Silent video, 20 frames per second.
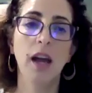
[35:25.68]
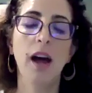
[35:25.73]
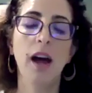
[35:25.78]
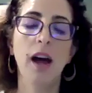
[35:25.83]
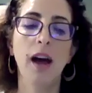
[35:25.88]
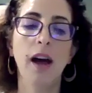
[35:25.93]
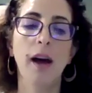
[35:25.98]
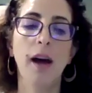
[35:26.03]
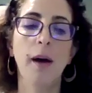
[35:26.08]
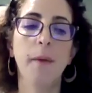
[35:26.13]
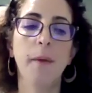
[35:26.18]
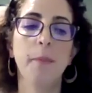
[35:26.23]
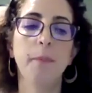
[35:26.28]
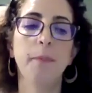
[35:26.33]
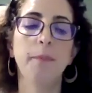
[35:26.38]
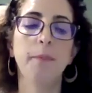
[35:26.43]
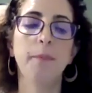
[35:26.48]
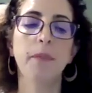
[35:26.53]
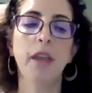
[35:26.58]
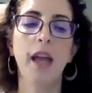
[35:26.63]

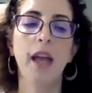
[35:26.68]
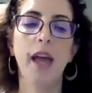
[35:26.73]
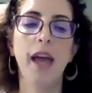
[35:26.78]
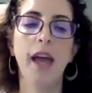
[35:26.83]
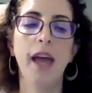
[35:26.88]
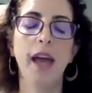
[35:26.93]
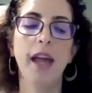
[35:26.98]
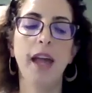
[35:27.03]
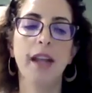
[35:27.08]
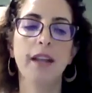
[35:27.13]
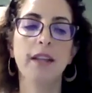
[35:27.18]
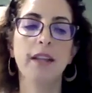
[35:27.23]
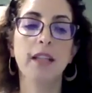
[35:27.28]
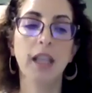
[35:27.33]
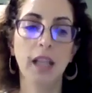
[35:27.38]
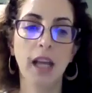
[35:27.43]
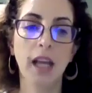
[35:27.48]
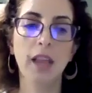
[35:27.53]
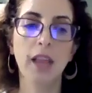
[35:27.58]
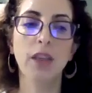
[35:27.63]
and
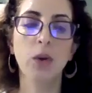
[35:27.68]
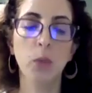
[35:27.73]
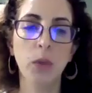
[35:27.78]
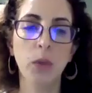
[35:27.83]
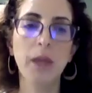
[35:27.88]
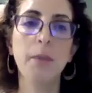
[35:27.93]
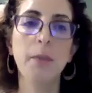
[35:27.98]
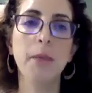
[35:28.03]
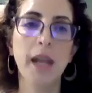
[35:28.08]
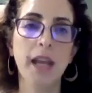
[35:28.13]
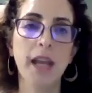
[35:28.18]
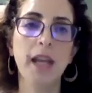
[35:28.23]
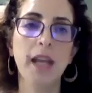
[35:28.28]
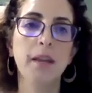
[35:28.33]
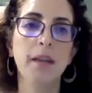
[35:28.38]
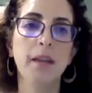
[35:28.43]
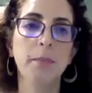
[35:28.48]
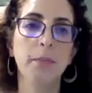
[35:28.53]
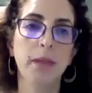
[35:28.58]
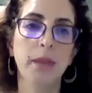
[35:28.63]
together we
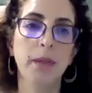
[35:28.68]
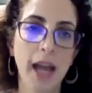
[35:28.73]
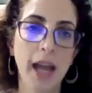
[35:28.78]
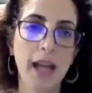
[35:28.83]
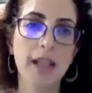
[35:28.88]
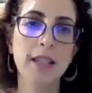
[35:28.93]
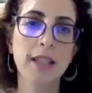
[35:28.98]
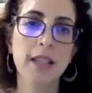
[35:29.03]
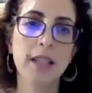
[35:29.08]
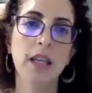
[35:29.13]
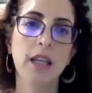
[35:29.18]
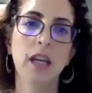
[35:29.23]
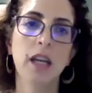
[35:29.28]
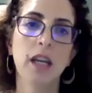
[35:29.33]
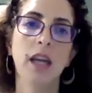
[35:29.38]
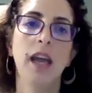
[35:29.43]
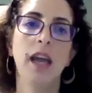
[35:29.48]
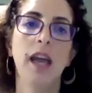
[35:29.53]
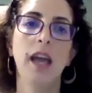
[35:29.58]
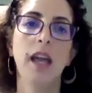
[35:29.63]
made plans,
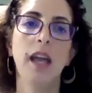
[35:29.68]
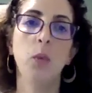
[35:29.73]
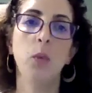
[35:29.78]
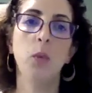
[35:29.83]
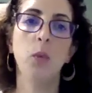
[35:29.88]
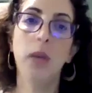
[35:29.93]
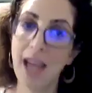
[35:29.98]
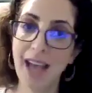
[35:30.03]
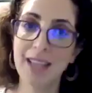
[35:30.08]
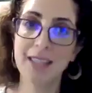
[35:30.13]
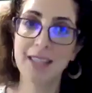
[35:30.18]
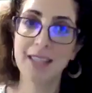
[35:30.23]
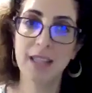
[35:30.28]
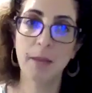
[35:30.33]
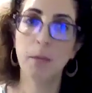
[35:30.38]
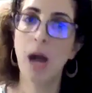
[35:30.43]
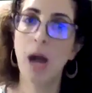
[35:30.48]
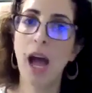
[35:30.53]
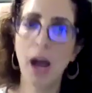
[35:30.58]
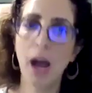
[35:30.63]
and we asked
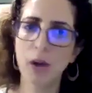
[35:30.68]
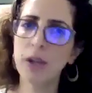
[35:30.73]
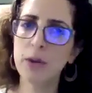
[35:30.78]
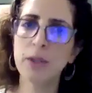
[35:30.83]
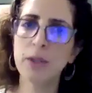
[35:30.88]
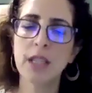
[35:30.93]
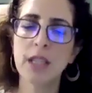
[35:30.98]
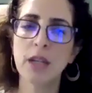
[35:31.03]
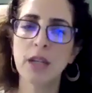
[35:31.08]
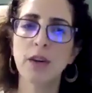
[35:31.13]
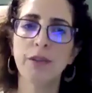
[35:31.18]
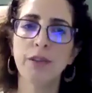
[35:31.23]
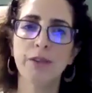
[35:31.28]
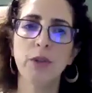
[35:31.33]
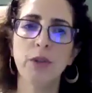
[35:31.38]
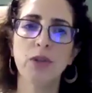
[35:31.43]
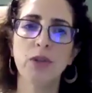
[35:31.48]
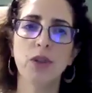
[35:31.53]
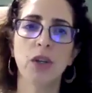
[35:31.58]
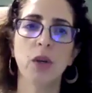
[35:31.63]
them, how do you see your
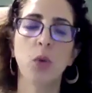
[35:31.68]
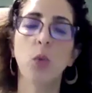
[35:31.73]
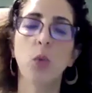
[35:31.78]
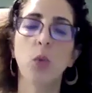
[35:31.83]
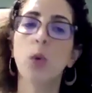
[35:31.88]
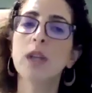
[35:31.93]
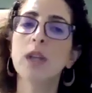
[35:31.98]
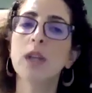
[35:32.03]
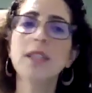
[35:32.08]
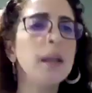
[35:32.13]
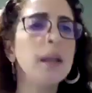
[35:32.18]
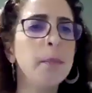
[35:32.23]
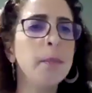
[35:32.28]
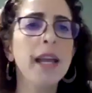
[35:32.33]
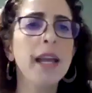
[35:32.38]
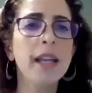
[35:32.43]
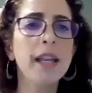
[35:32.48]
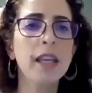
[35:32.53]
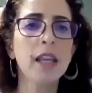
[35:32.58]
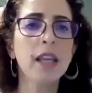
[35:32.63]
future? What's going to
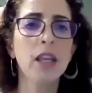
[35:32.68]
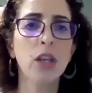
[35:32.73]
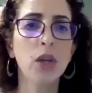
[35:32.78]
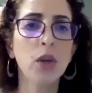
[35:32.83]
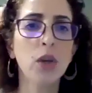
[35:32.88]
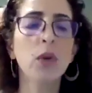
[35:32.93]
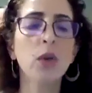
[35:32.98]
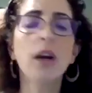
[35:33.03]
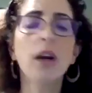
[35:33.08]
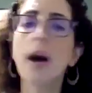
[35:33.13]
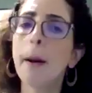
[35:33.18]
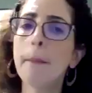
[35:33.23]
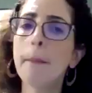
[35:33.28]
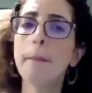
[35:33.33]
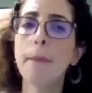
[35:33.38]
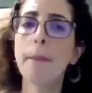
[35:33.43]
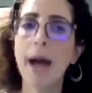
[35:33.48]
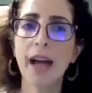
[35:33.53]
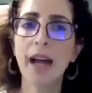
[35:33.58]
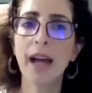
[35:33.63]
make you
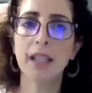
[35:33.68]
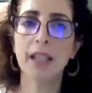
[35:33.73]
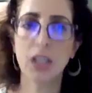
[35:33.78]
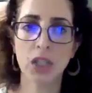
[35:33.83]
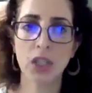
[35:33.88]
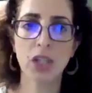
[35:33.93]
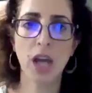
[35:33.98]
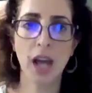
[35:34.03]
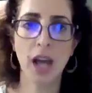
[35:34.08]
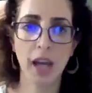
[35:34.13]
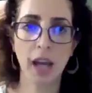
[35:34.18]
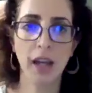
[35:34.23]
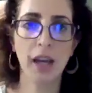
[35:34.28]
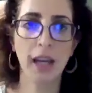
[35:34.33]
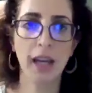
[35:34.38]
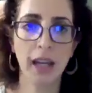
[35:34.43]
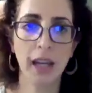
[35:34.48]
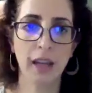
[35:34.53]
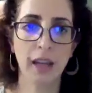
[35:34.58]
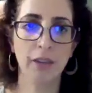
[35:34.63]
come back to Sha'ar
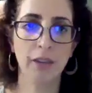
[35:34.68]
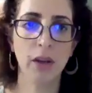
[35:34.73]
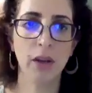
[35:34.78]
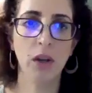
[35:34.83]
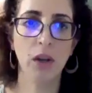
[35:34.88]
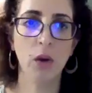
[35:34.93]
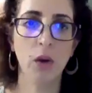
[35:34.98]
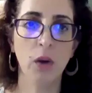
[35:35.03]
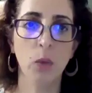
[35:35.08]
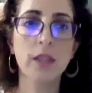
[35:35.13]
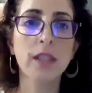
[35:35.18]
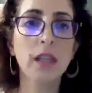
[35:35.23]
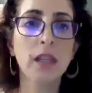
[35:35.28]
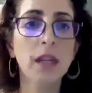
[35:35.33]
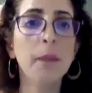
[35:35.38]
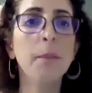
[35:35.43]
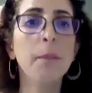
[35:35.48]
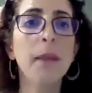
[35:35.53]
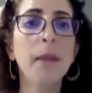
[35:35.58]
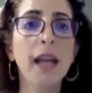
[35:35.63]
HaNegev? What's
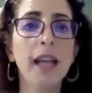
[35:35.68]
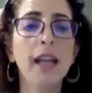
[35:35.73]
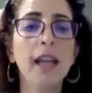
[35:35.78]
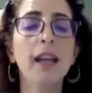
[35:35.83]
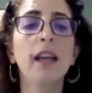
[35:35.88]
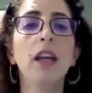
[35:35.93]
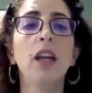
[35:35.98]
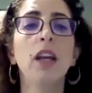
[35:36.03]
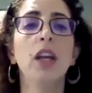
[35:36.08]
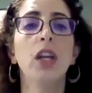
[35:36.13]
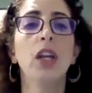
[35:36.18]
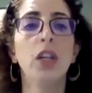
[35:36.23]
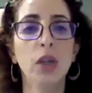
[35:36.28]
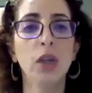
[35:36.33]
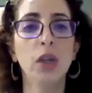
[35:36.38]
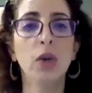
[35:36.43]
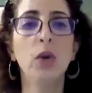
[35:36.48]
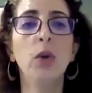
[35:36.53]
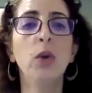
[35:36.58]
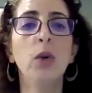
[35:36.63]
going to make
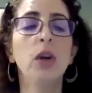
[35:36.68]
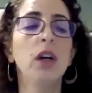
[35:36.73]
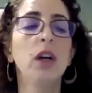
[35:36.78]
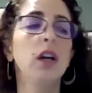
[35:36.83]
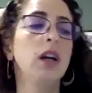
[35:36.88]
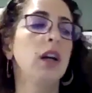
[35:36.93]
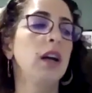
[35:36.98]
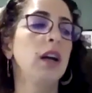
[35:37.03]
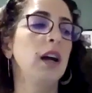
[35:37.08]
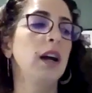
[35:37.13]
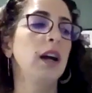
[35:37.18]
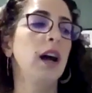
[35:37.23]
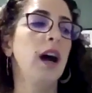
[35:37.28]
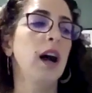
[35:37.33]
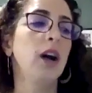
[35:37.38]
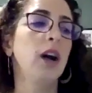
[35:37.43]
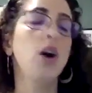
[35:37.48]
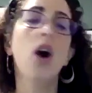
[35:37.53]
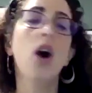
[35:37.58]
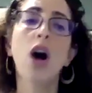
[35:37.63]
you
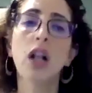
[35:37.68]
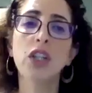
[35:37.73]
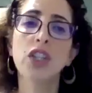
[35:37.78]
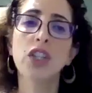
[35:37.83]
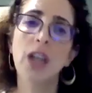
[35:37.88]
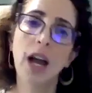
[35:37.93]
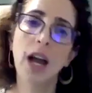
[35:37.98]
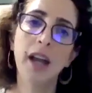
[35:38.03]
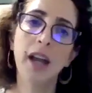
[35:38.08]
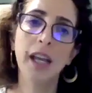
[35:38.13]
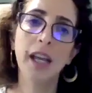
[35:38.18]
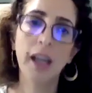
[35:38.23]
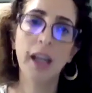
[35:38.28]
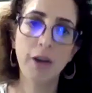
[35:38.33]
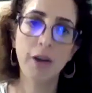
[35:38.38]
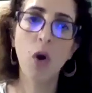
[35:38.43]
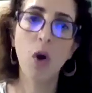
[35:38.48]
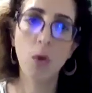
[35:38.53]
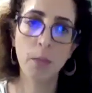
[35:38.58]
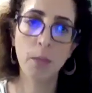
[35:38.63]
call Sha'ar HaNegev
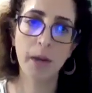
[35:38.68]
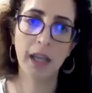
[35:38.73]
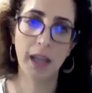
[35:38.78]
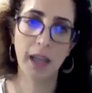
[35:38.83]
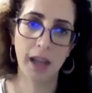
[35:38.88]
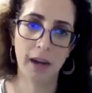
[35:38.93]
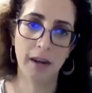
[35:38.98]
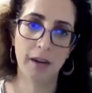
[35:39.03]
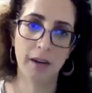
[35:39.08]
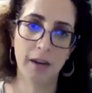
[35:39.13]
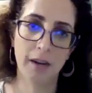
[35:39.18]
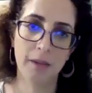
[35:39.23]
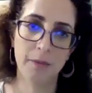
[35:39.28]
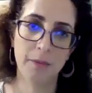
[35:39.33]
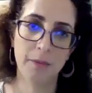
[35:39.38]
home again?